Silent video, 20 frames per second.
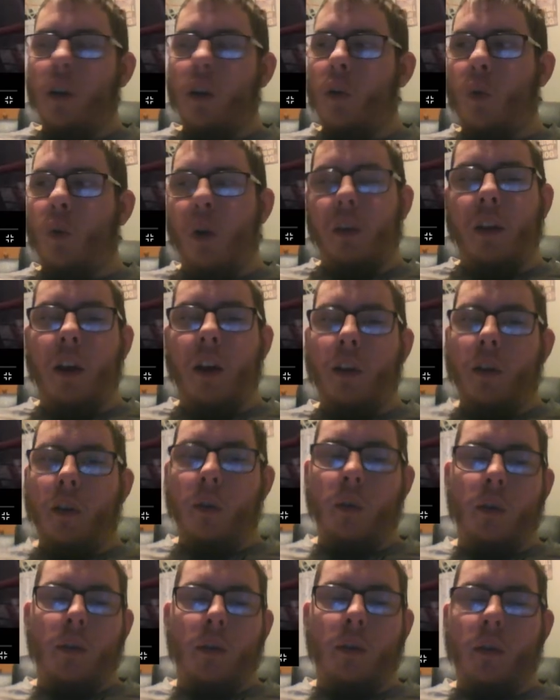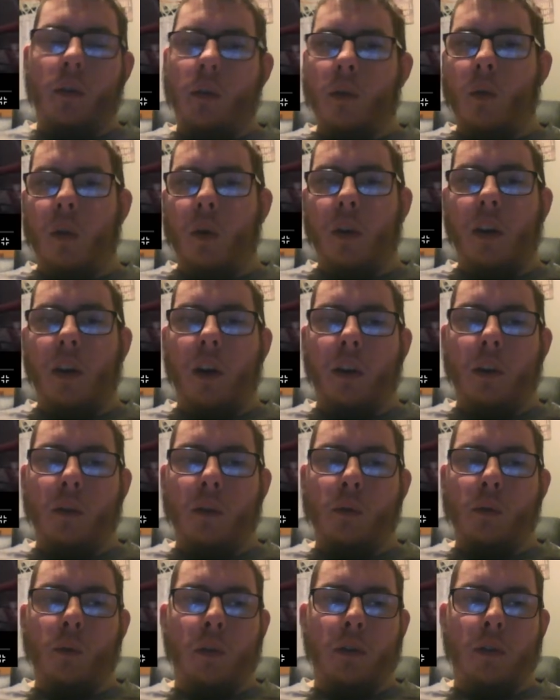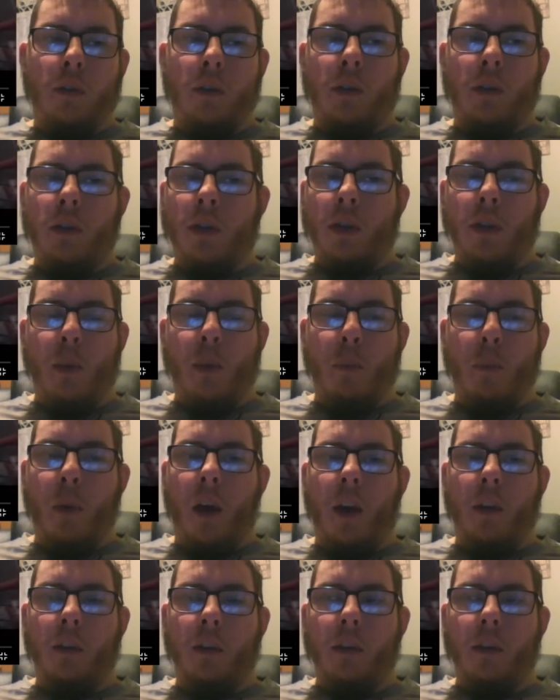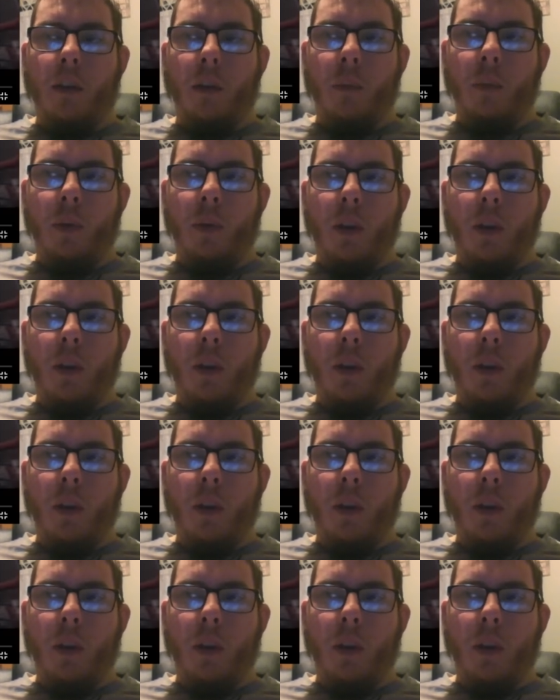Quadeca's was the best.